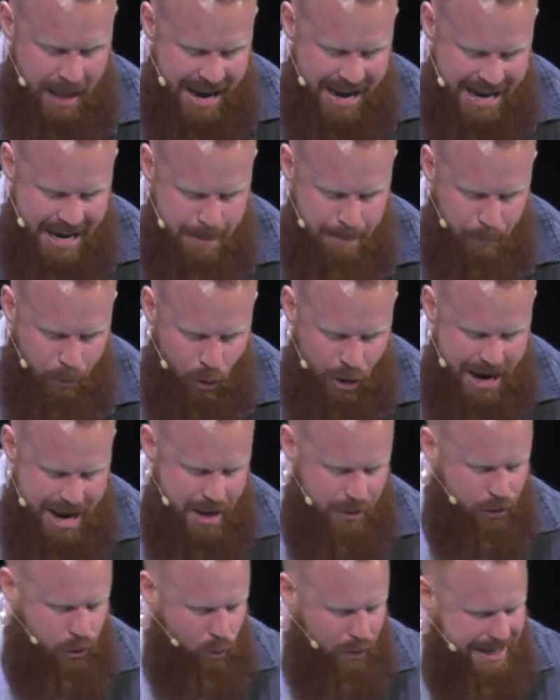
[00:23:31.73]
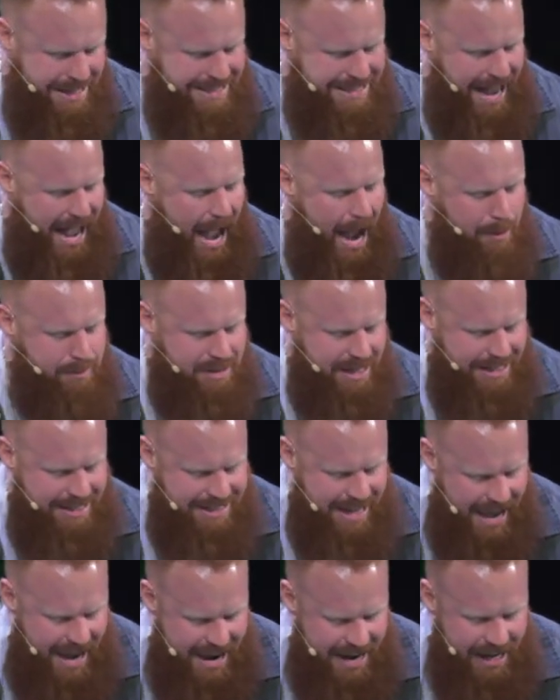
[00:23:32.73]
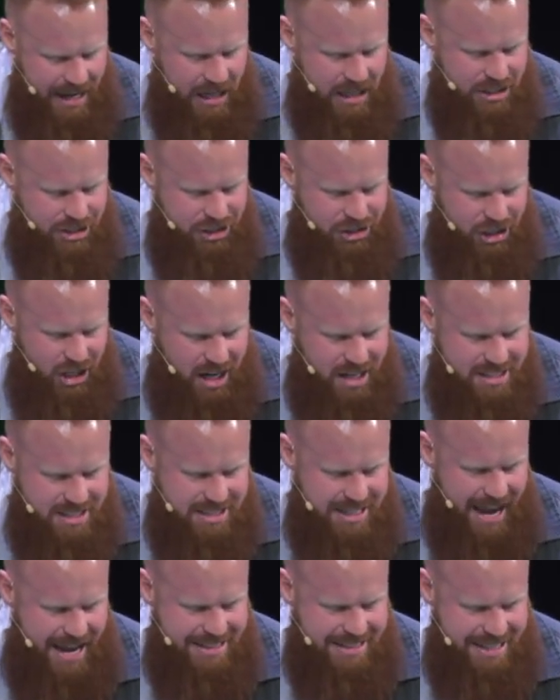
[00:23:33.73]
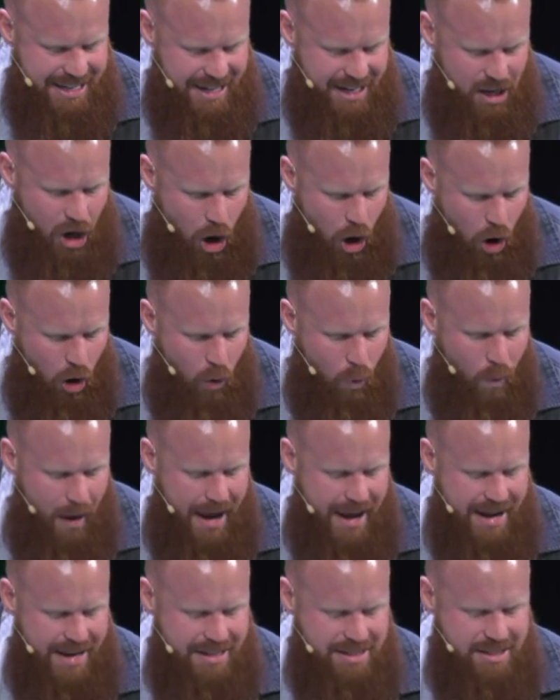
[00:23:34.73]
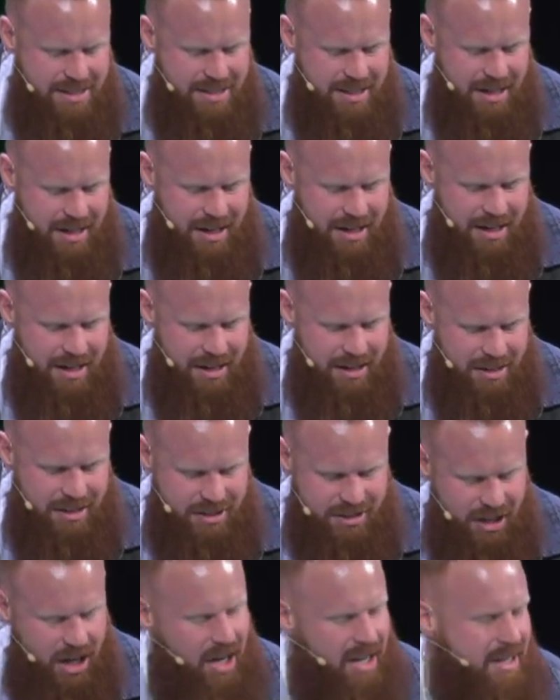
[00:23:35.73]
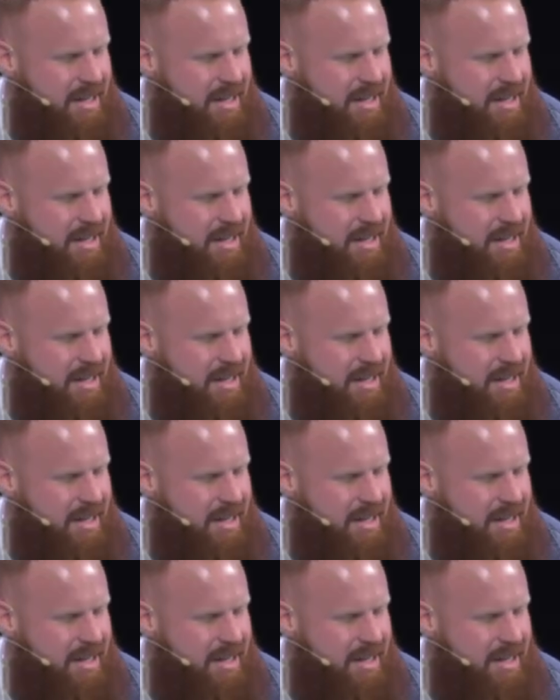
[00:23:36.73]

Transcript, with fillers: He prayed three times a day, just as he had always done.